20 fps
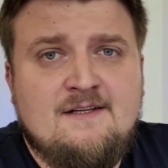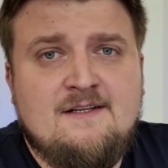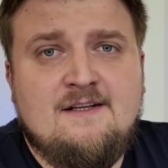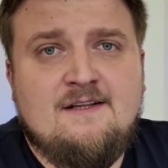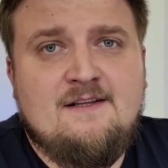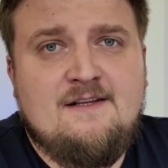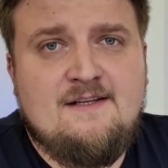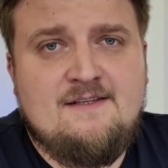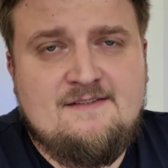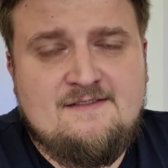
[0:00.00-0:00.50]

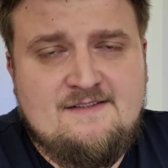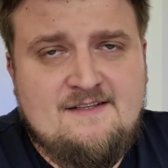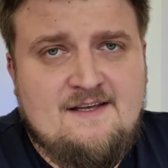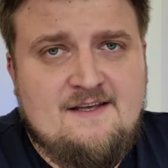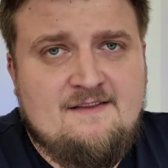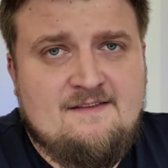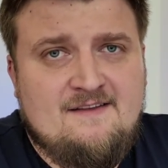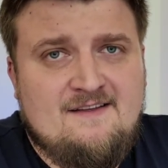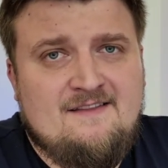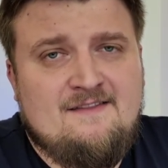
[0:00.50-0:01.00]
Let's say
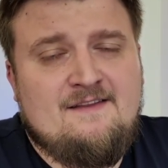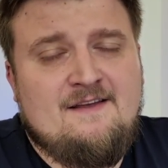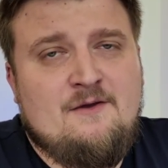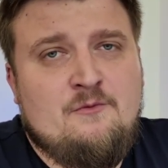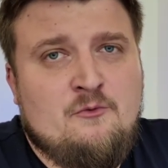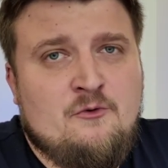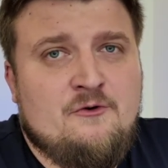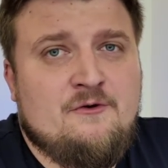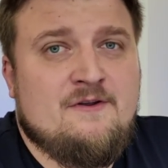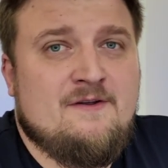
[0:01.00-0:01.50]
that they
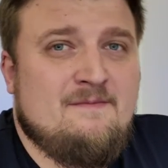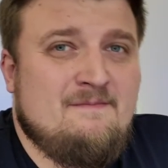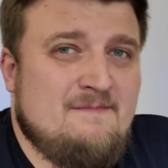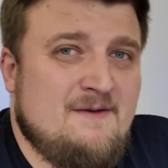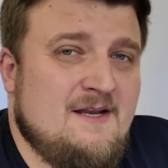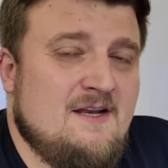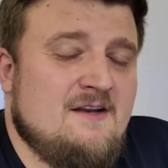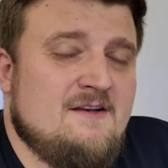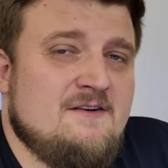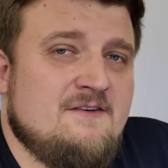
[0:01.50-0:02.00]
were
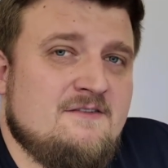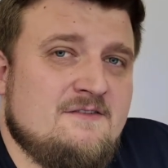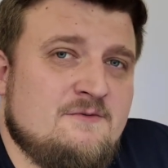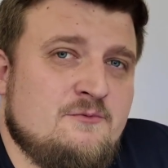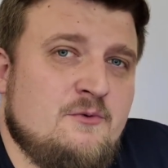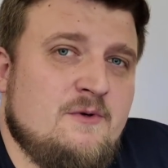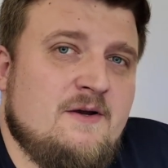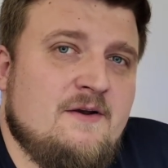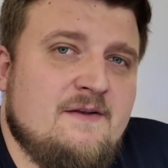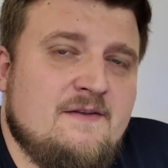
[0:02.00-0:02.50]
competitors
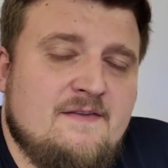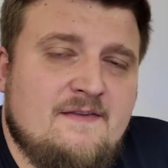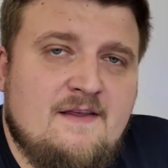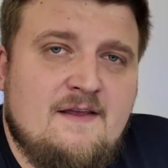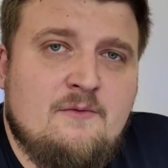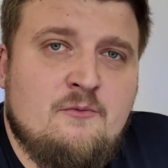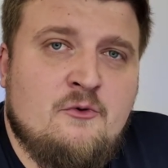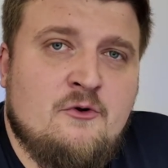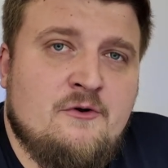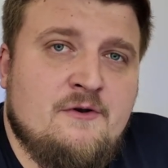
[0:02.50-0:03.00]
when they
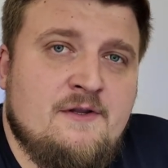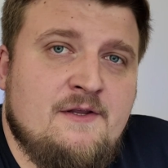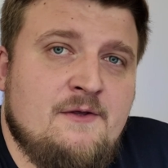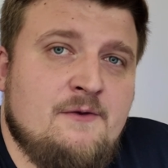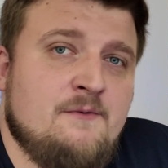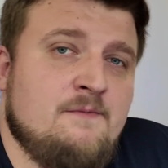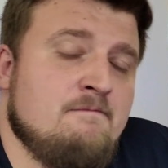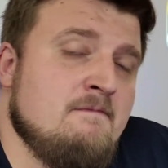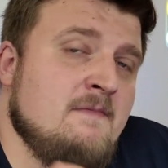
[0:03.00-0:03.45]
were new.